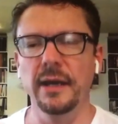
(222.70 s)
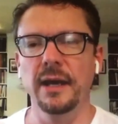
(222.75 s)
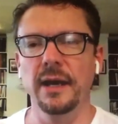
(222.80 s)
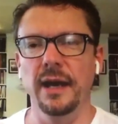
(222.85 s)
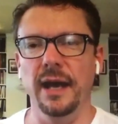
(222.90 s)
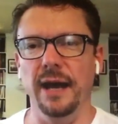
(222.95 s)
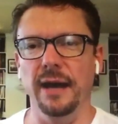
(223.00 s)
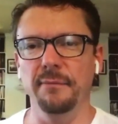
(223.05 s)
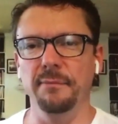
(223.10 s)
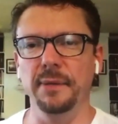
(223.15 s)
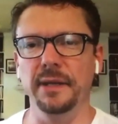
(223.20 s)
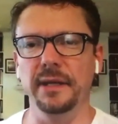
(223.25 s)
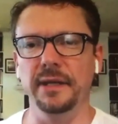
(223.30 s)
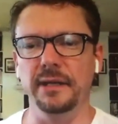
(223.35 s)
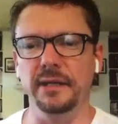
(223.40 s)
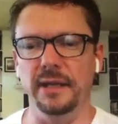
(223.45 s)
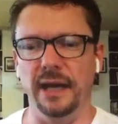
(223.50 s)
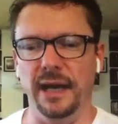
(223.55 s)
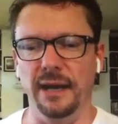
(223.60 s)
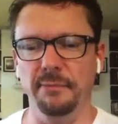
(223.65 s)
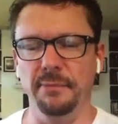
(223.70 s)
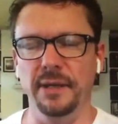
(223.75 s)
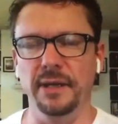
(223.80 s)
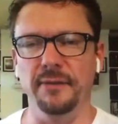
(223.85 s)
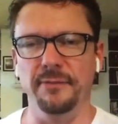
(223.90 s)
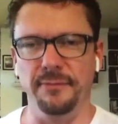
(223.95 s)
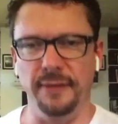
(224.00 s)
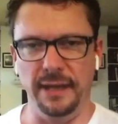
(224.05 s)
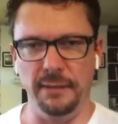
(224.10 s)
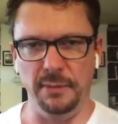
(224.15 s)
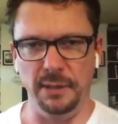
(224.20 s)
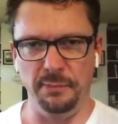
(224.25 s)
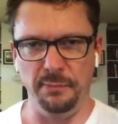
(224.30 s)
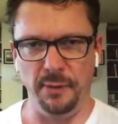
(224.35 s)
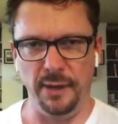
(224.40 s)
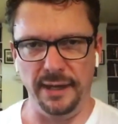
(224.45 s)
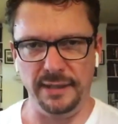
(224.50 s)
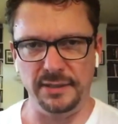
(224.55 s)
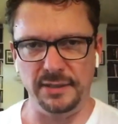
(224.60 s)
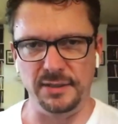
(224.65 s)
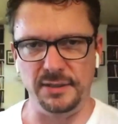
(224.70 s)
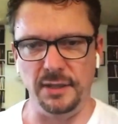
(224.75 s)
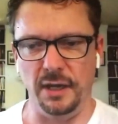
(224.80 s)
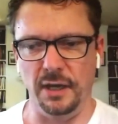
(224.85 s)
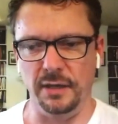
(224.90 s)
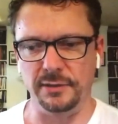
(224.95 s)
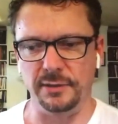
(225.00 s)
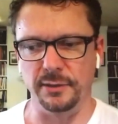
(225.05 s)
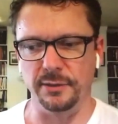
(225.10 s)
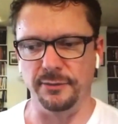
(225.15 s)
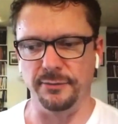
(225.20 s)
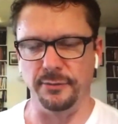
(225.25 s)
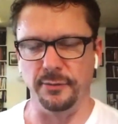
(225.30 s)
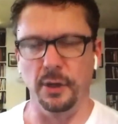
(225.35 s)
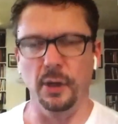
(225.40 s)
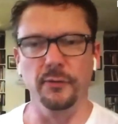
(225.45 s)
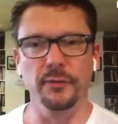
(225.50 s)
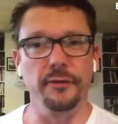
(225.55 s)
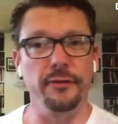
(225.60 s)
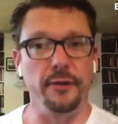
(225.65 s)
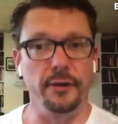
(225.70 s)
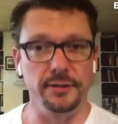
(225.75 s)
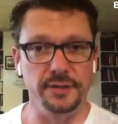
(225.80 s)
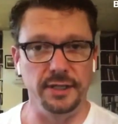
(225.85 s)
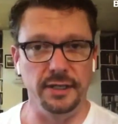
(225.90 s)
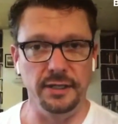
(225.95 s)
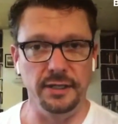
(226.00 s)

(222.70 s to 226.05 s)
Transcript: I've been a family practice doctor for over 13